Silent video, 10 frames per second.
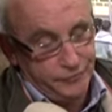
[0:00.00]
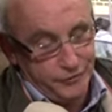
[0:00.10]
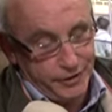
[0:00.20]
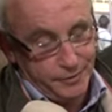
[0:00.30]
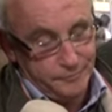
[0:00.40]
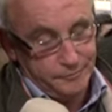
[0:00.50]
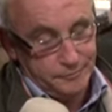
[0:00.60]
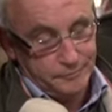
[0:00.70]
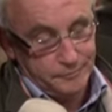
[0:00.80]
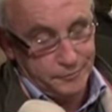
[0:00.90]
for Fame,
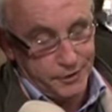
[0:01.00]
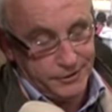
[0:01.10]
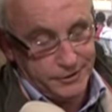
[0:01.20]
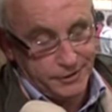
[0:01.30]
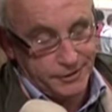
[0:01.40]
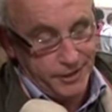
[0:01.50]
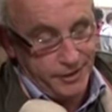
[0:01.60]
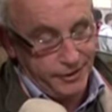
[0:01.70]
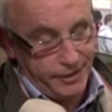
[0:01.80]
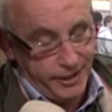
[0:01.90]
Priceless
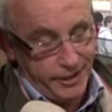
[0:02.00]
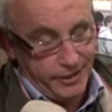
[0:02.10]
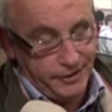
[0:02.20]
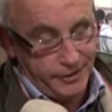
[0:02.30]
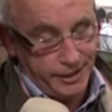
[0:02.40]
Sky, and and